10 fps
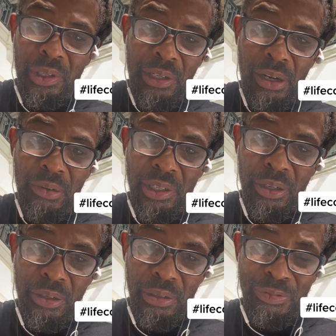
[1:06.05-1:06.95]
They already
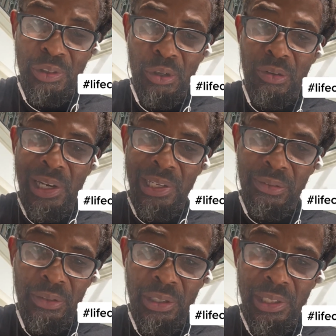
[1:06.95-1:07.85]
know that fluoride
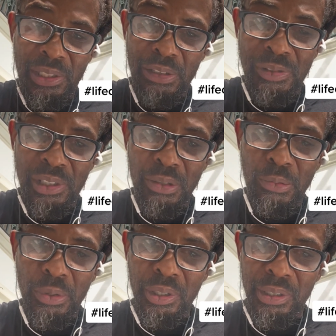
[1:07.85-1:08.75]
and all that stuff is in the
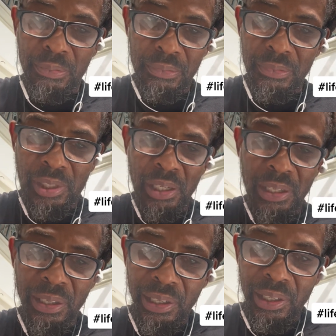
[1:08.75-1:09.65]
water.
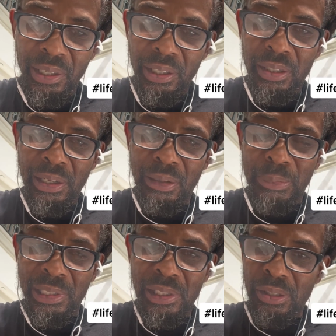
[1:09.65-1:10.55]
You know what I
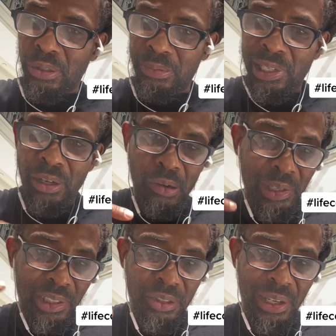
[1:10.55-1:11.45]
mean? So they
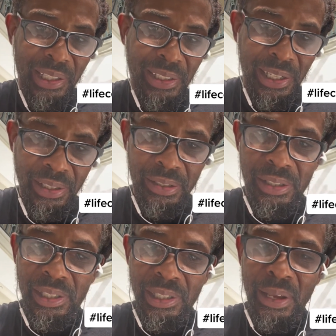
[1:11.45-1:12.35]
always just try to test us
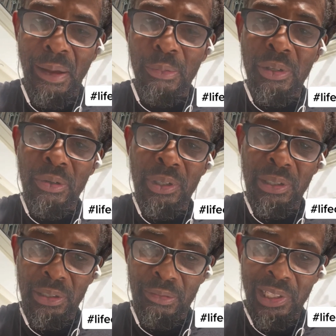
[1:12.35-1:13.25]
to see how we're going
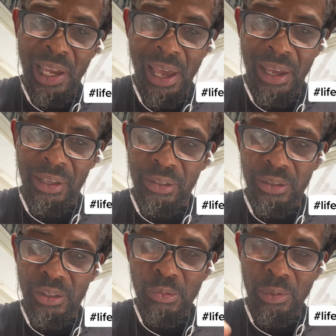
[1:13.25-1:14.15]
to
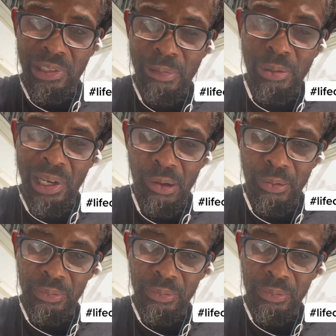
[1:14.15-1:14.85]
react to what they put out.